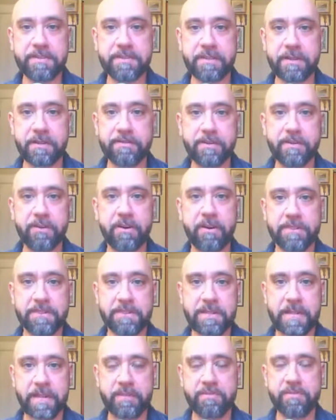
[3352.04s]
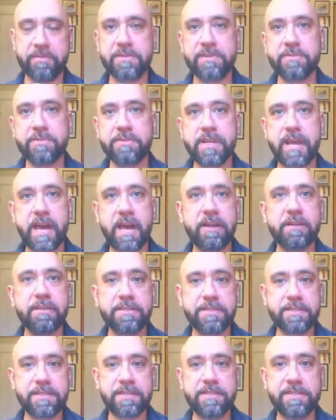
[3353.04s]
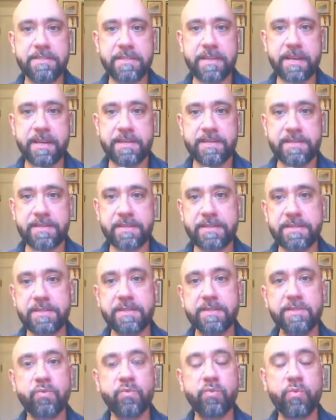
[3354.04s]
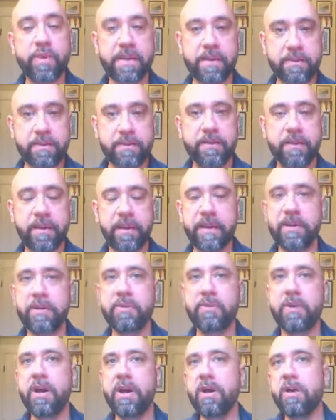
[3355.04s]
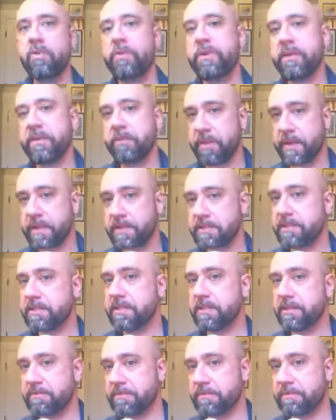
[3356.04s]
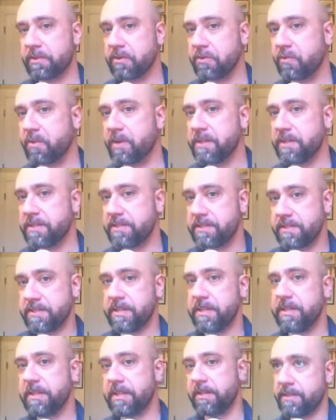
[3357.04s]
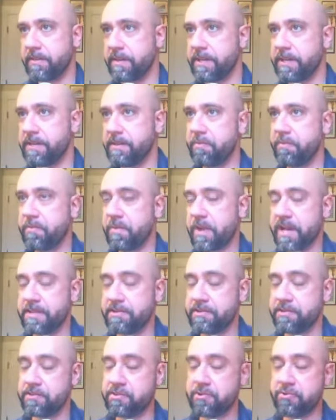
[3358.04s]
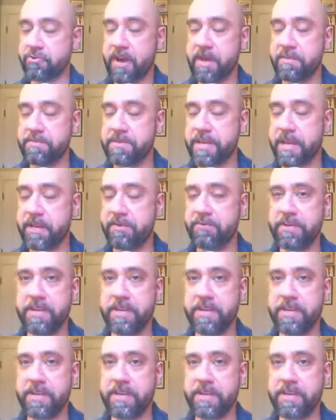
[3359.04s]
of the dog's name. So, to Alex, he says this is weird, and we can basically infer what he's thinking. He has described Henry